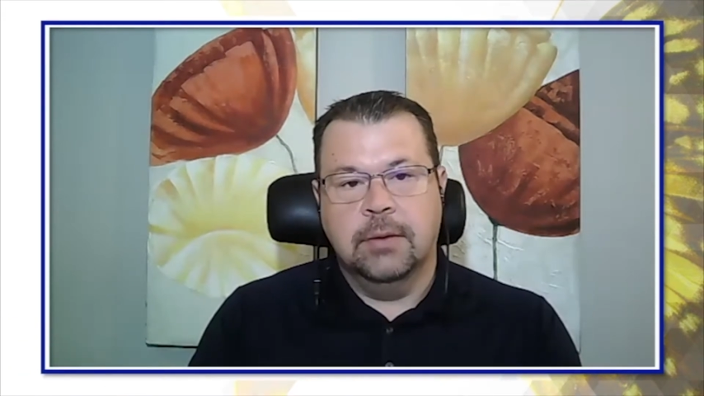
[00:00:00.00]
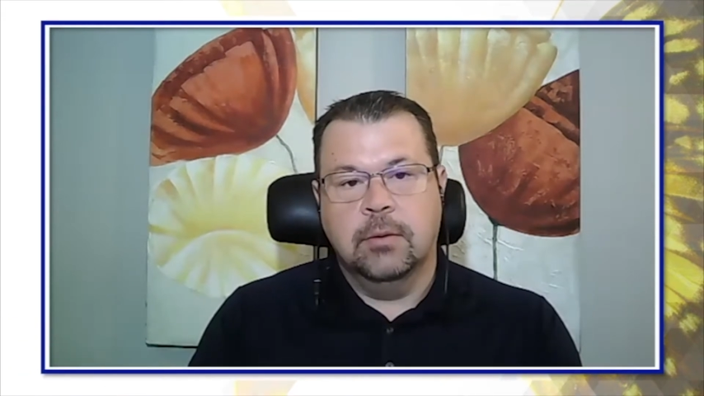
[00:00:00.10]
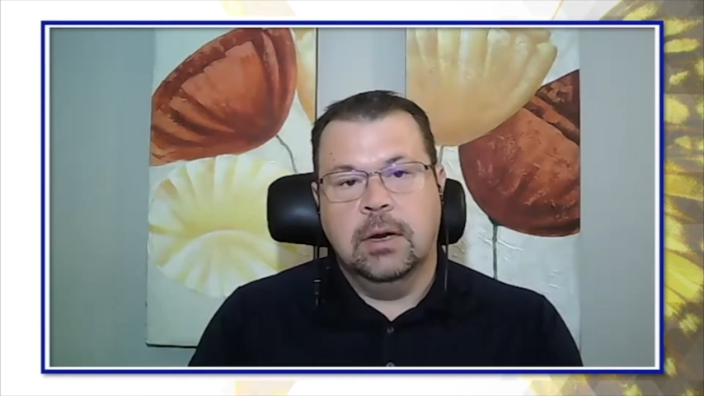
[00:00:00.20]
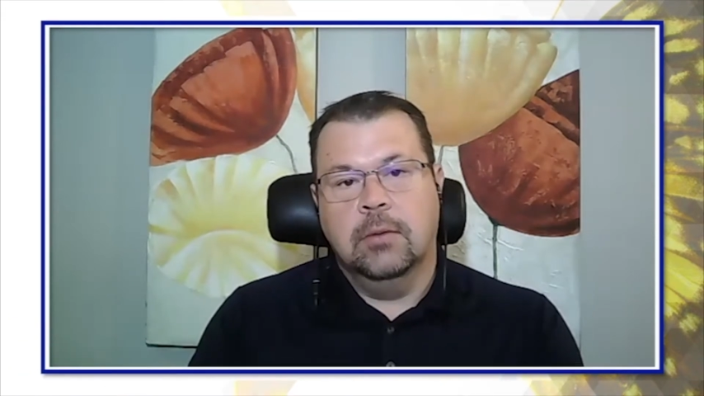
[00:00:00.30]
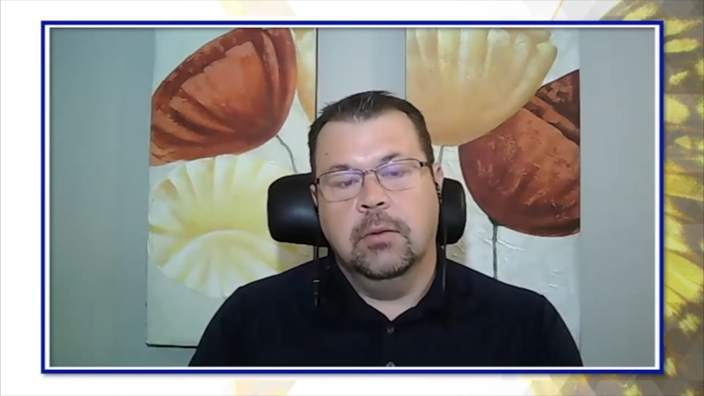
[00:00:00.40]

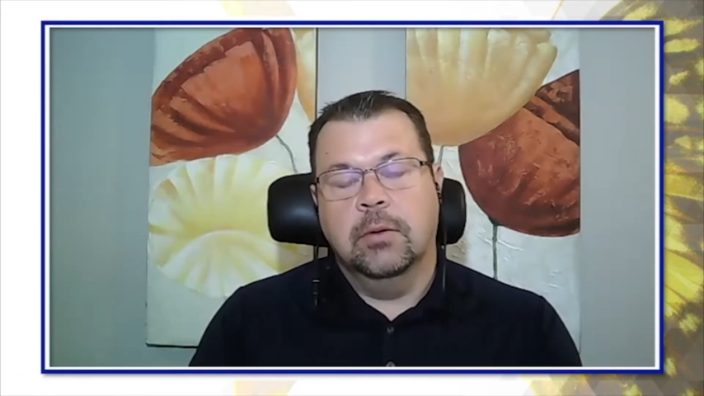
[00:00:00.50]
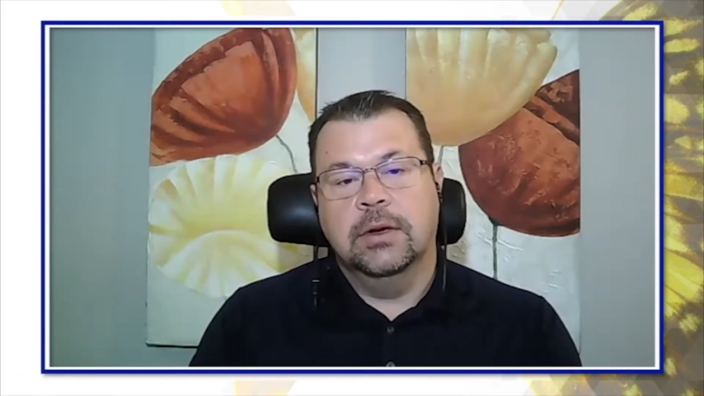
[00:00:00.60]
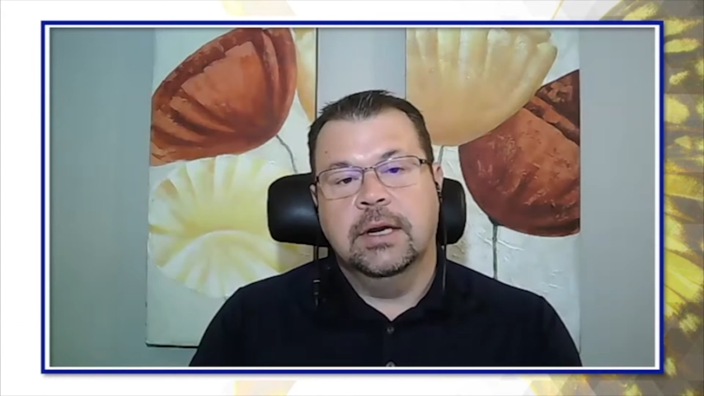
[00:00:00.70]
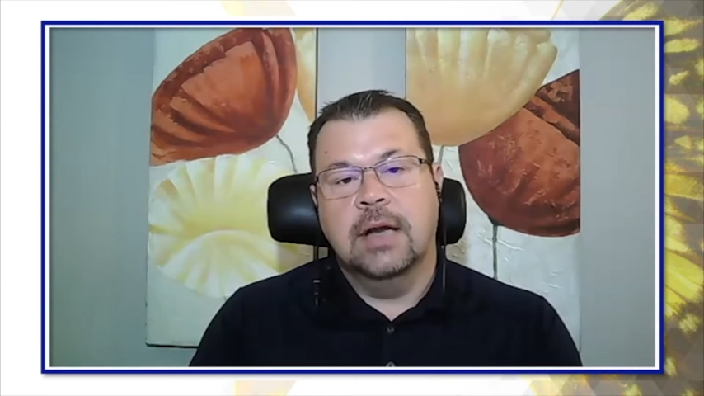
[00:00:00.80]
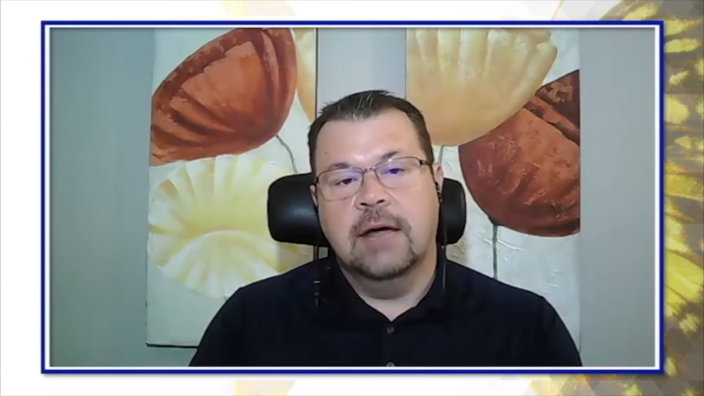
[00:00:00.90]
then we, we
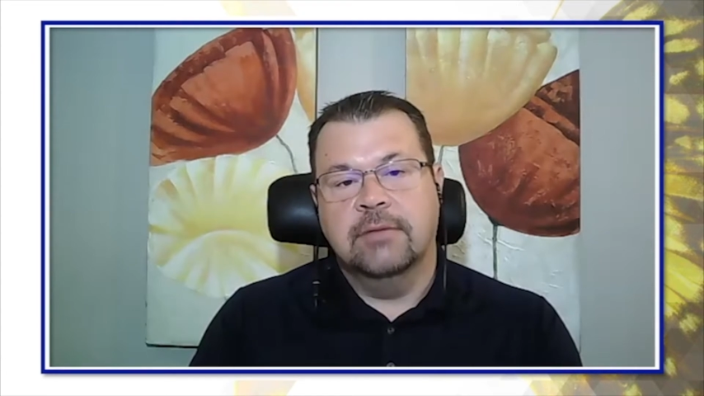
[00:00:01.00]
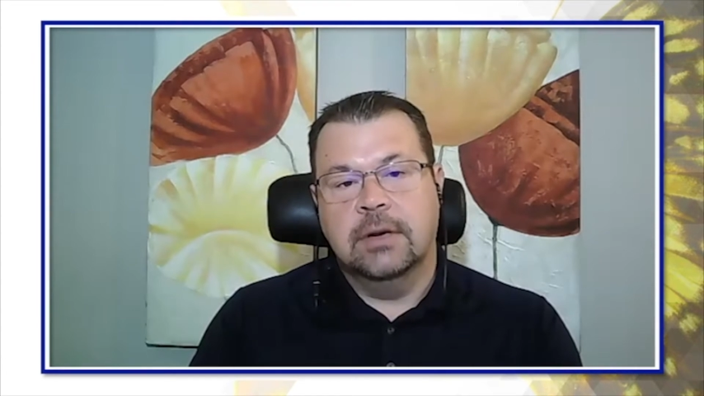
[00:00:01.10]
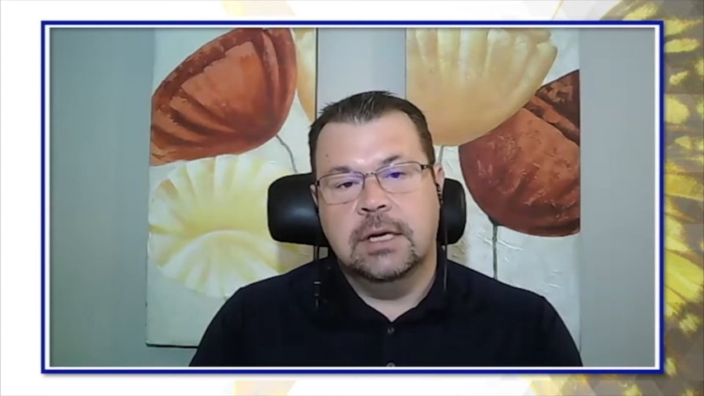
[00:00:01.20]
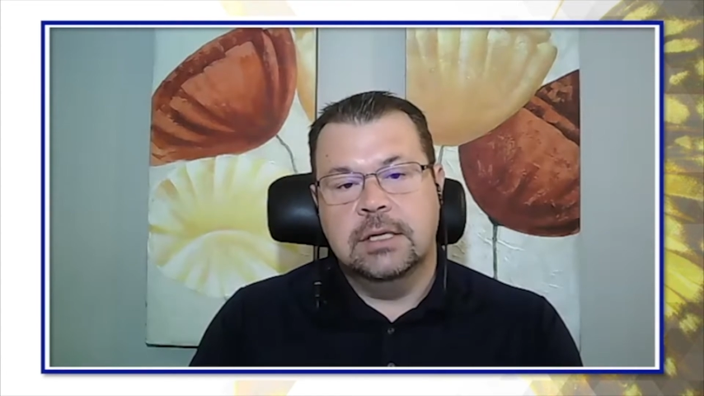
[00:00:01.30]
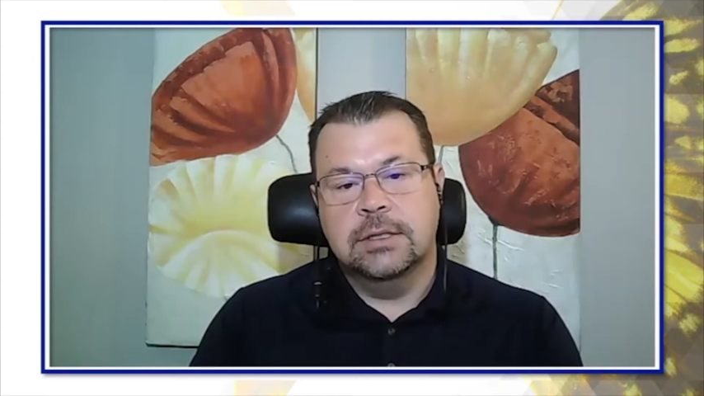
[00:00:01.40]
really didn't have
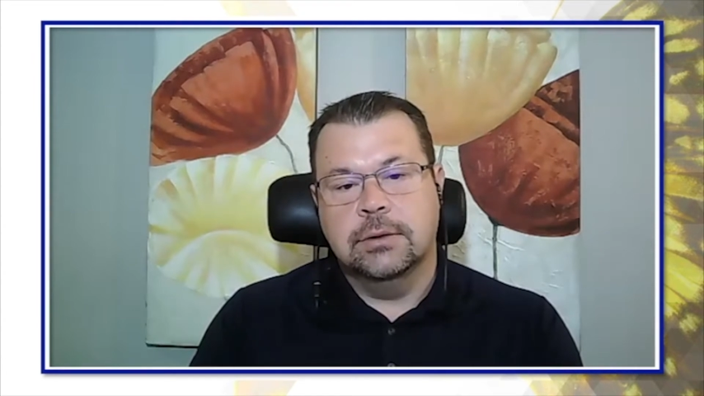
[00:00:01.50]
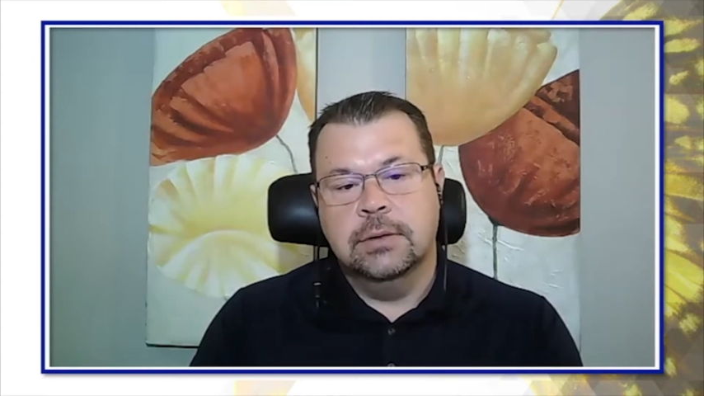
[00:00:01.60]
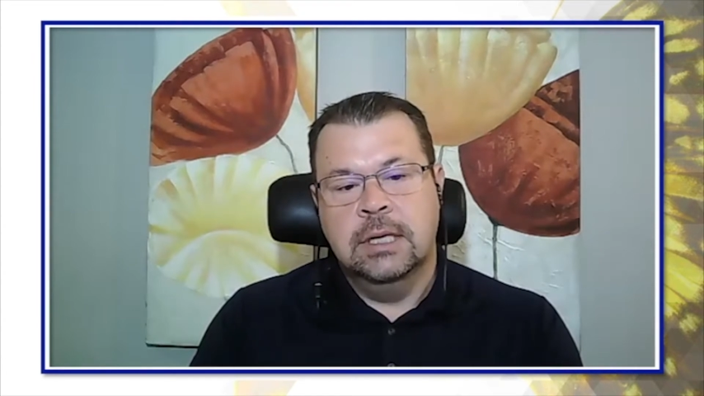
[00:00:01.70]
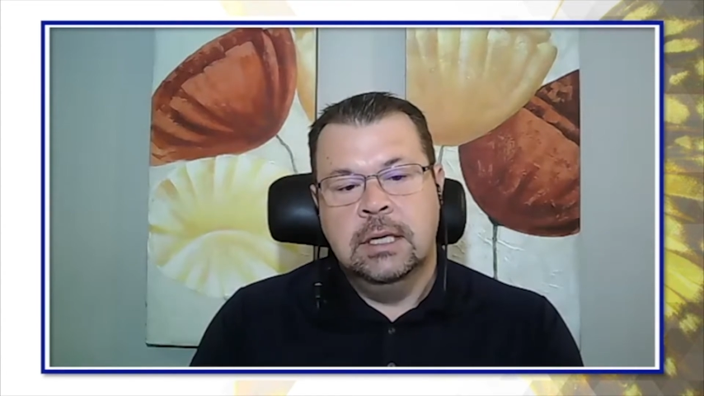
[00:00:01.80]
the need to.